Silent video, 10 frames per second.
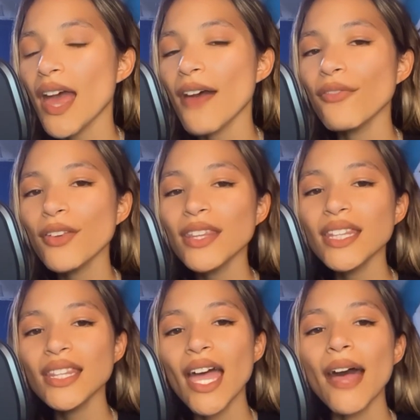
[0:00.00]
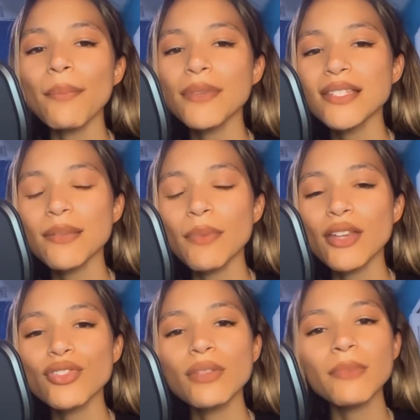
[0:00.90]
everything that happens in my
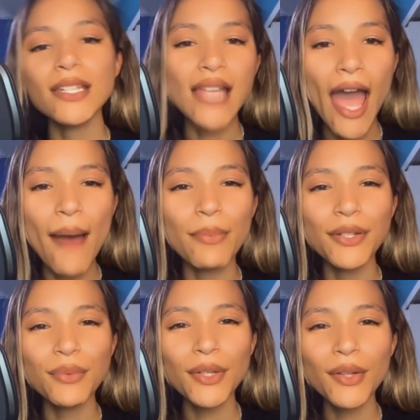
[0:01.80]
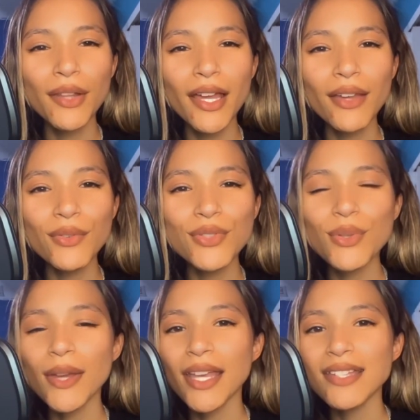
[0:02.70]
dream has happened in real life,
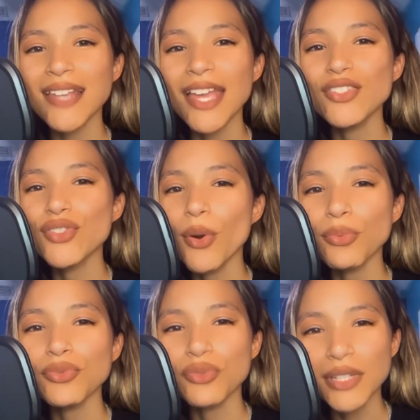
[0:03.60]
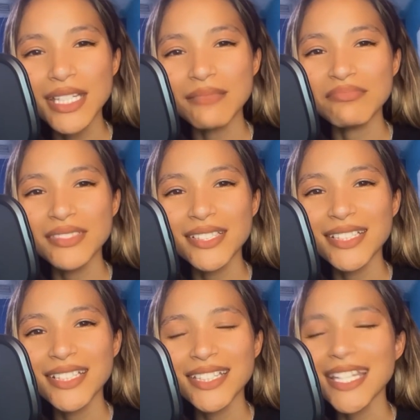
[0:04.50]
so I guess I don't dream.
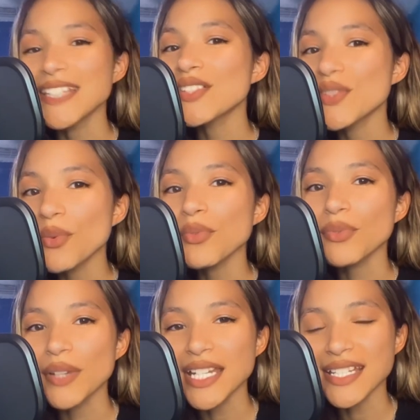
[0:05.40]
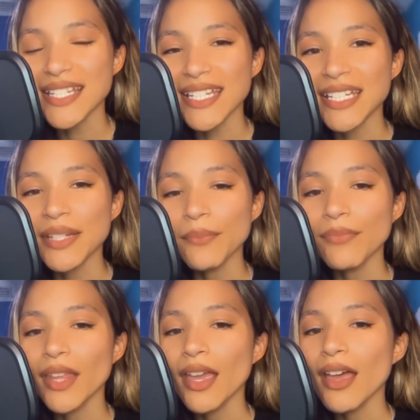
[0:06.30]
That's so crazy.
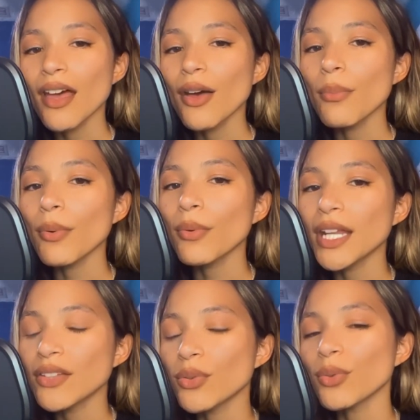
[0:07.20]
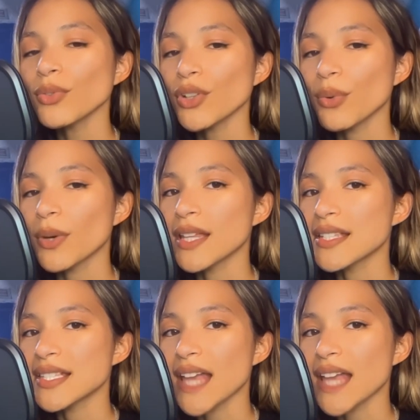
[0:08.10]
But what I told her was,